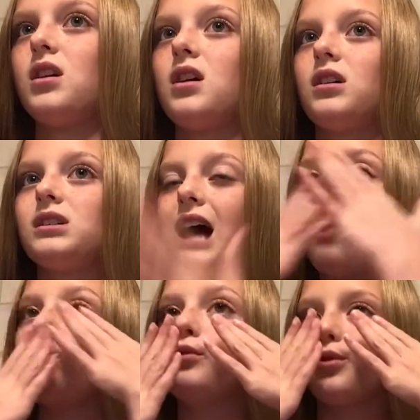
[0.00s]
Because
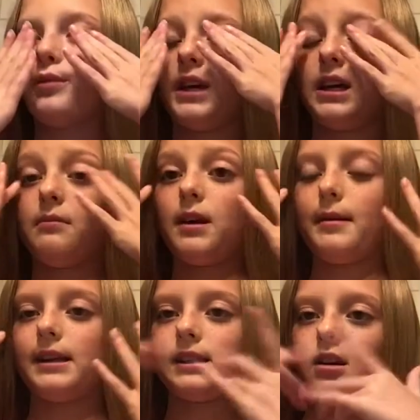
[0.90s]
I would normally get my
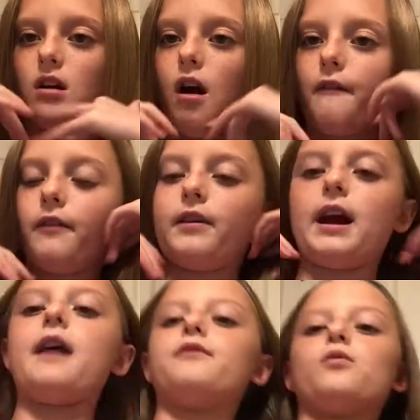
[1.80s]
mascara off if
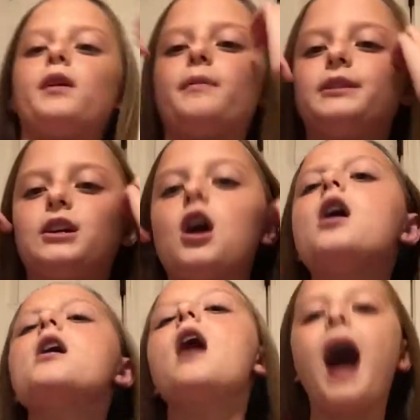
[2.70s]
I ever wear mascara.
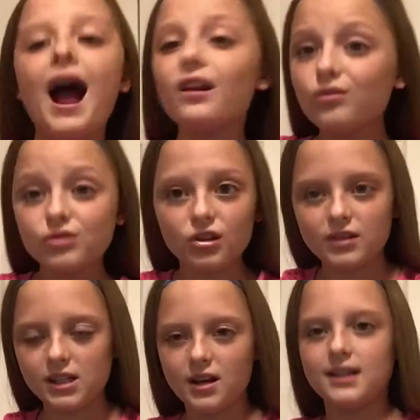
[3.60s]
I don't do
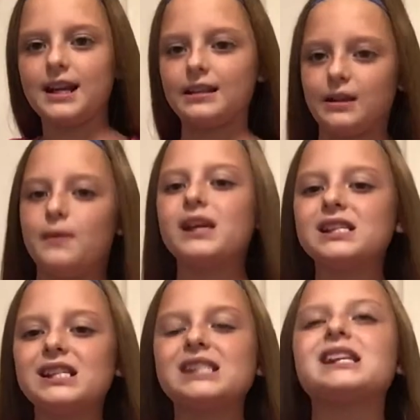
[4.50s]
this on a daily
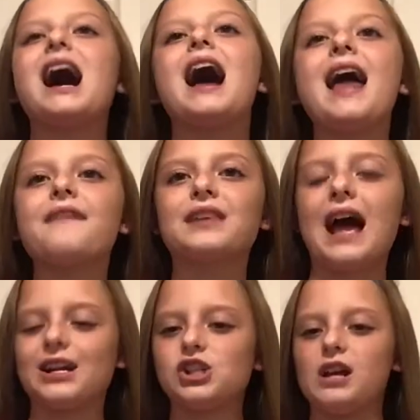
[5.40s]
basis. I have to
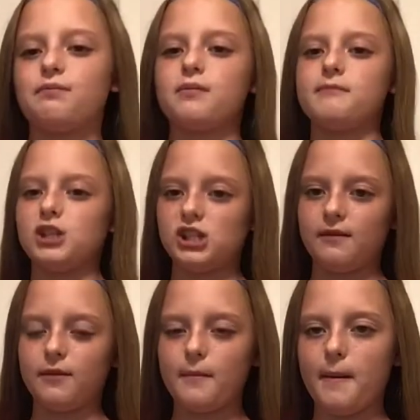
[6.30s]
actually have
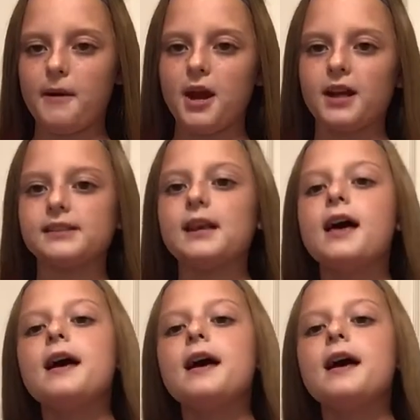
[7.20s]
permission from my parents.